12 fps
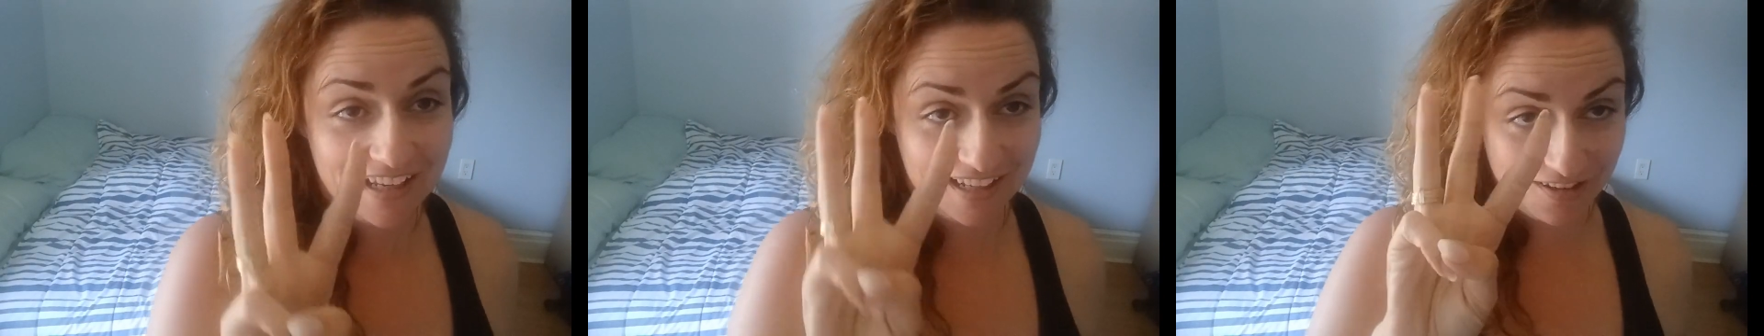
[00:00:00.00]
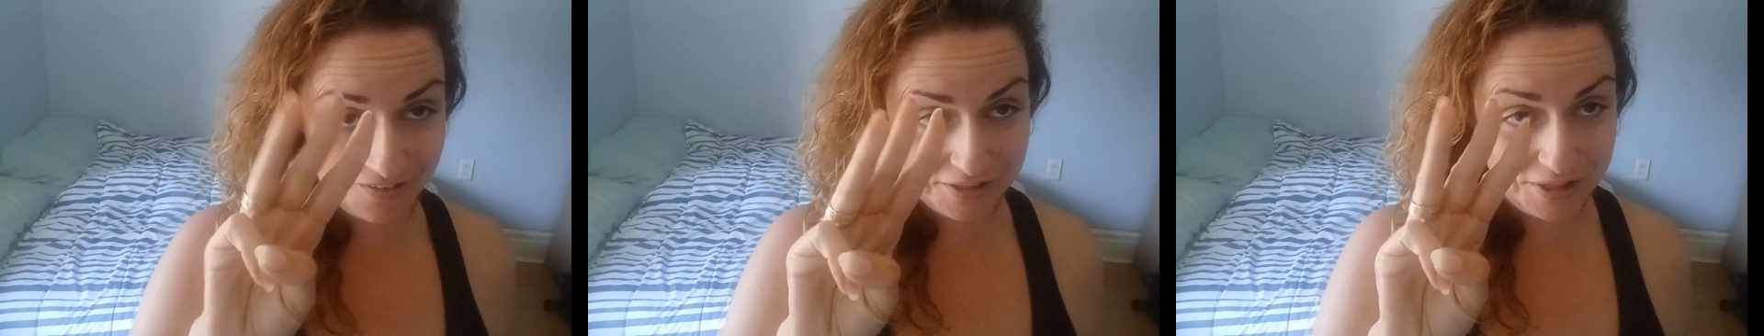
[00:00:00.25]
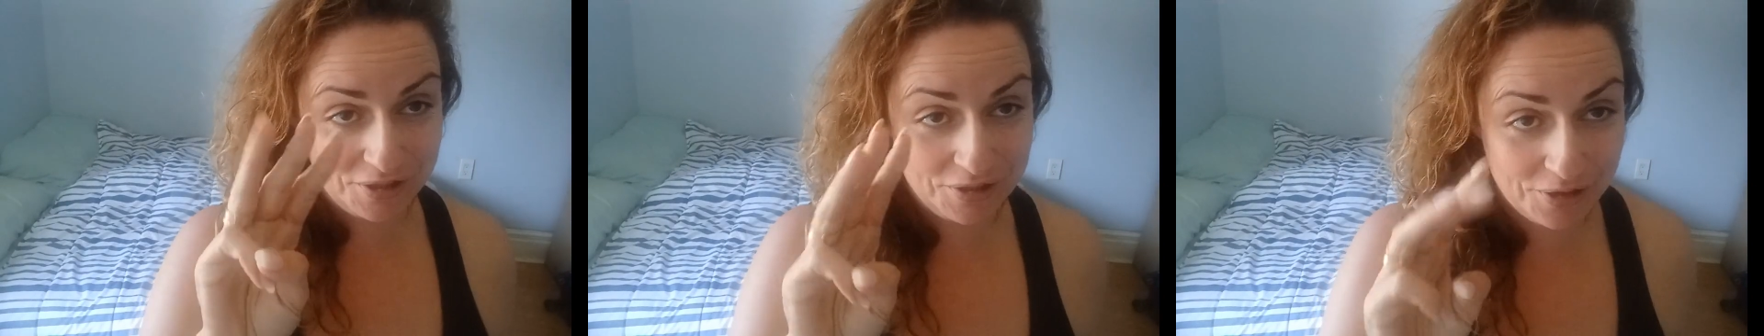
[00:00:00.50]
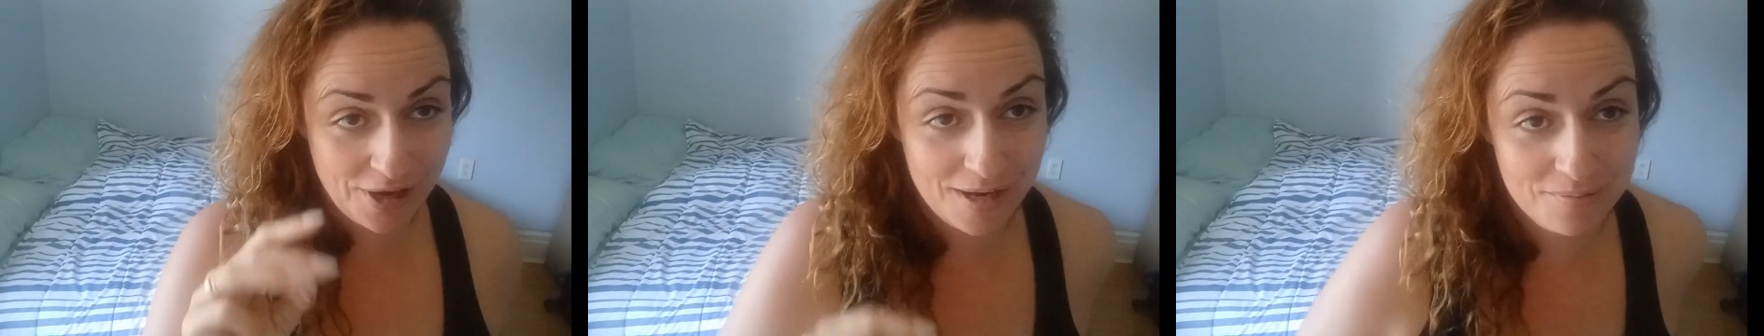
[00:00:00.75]
And I'll
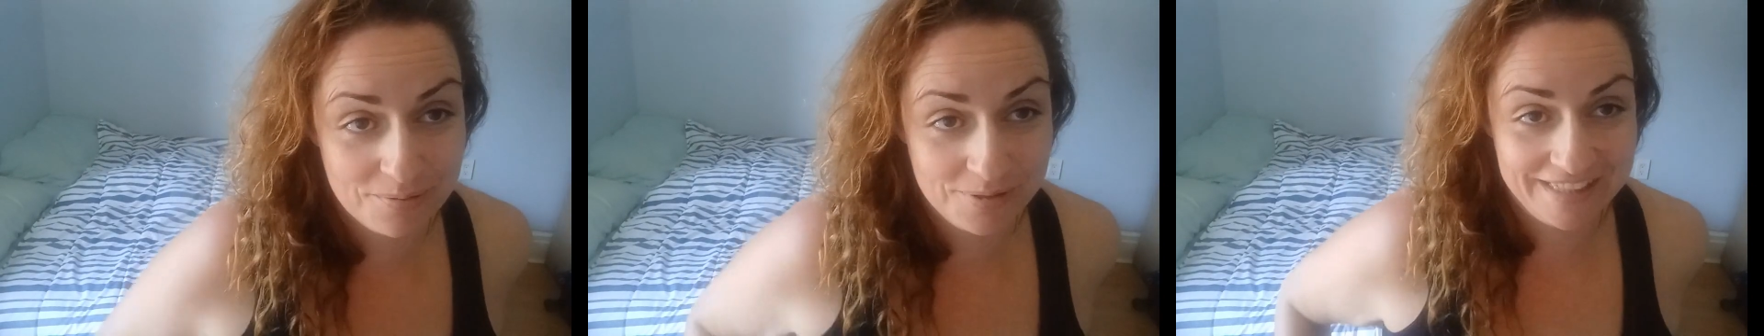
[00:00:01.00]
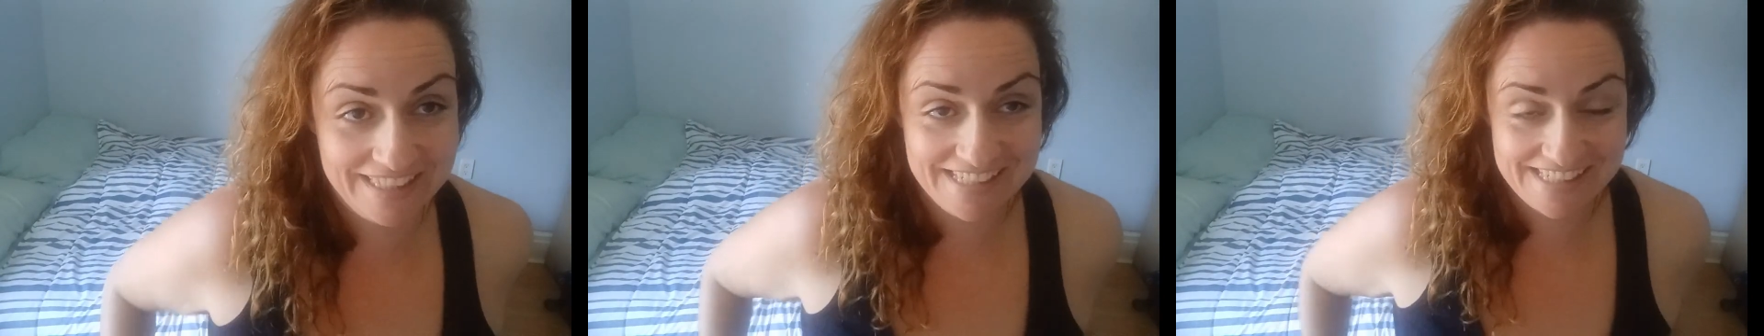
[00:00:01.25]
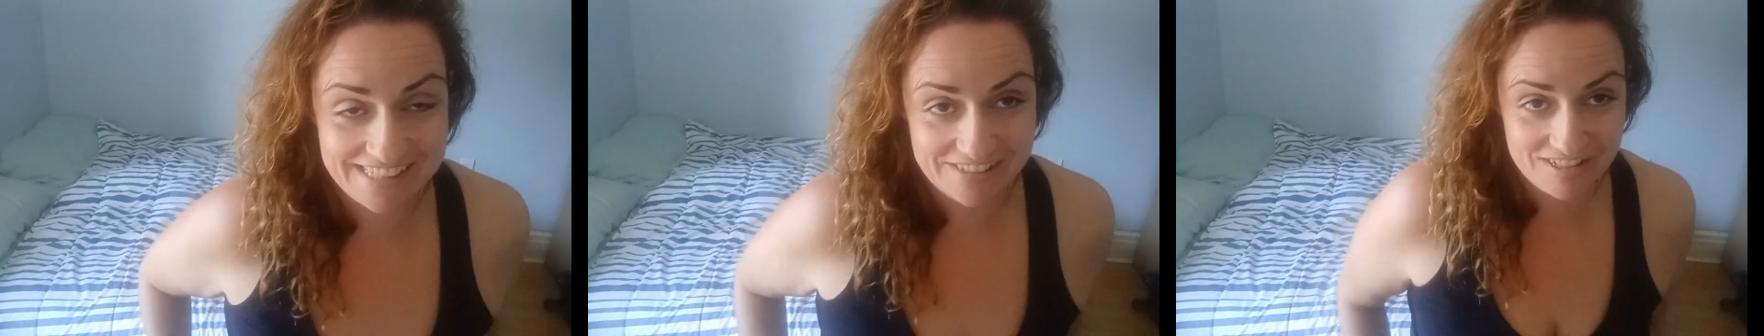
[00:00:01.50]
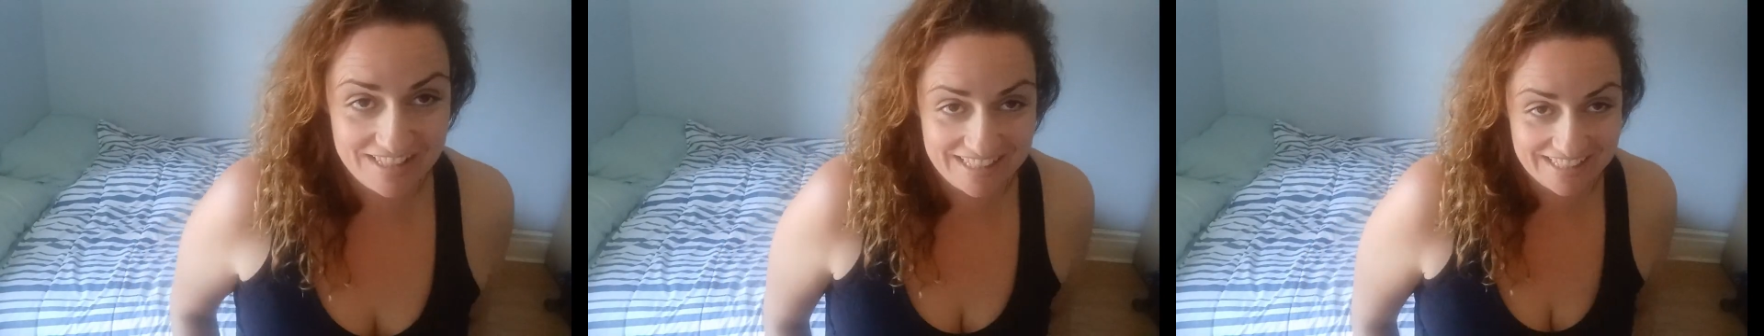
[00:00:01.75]
describe what these
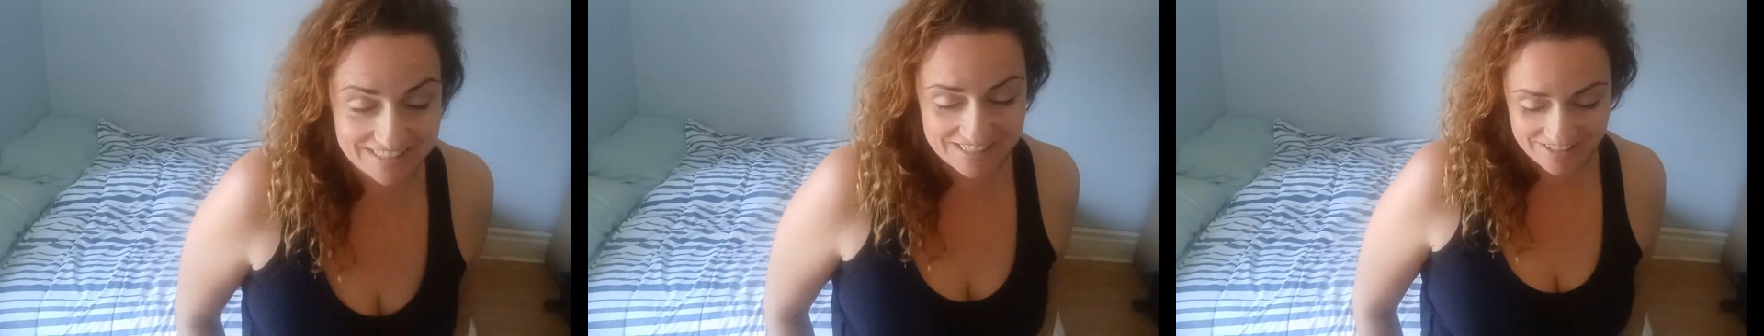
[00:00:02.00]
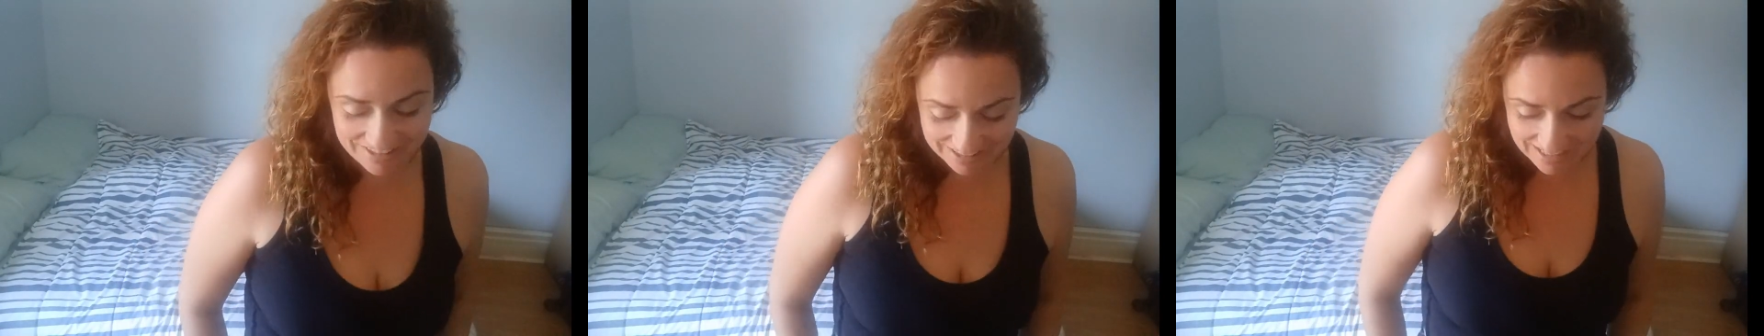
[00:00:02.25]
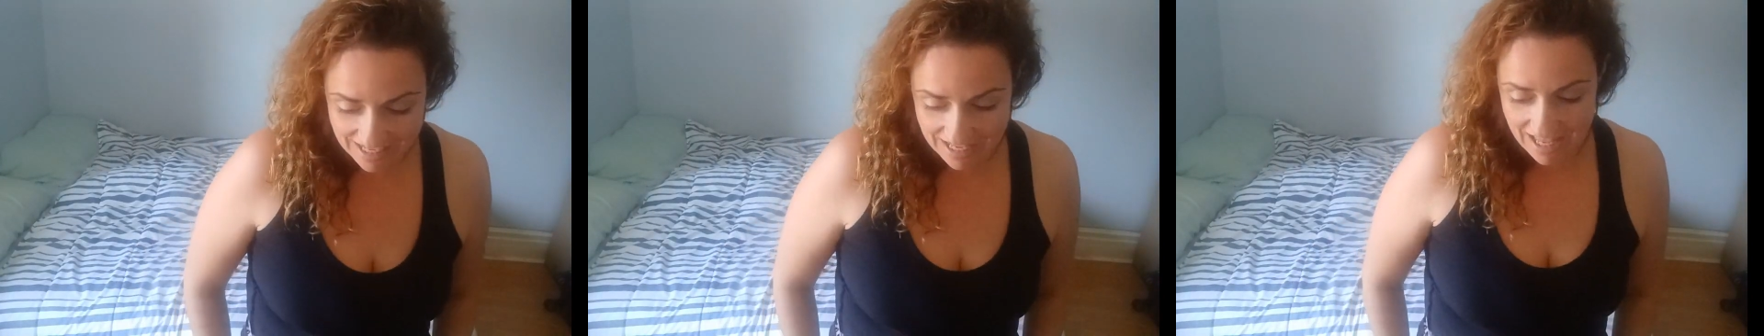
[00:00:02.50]
three things are.